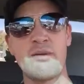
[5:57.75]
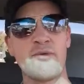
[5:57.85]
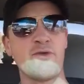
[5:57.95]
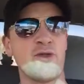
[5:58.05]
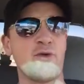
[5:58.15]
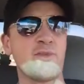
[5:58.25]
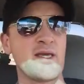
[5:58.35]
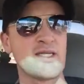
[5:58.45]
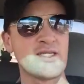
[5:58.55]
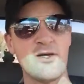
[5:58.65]
People, you know,
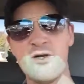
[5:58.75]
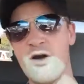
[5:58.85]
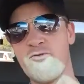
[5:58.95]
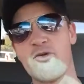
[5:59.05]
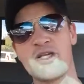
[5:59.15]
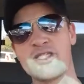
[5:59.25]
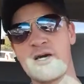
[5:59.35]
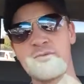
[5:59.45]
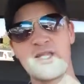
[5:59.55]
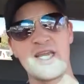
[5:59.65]
because of what he's
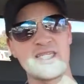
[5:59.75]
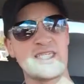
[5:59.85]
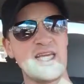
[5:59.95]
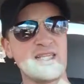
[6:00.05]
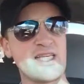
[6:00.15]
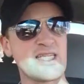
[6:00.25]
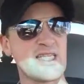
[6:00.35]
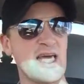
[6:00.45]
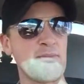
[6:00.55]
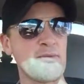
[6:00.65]
done with NXT and things
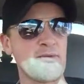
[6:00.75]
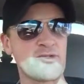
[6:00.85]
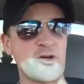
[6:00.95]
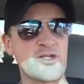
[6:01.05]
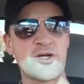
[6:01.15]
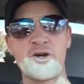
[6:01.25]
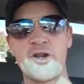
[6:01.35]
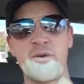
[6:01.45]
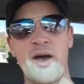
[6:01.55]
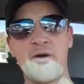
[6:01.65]
like that, people have sort of
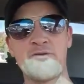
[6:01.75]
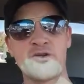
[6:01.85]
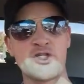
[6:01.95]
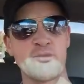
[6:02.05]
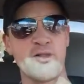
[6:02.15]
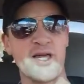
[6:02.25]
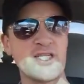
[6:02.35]
turned it around for Triple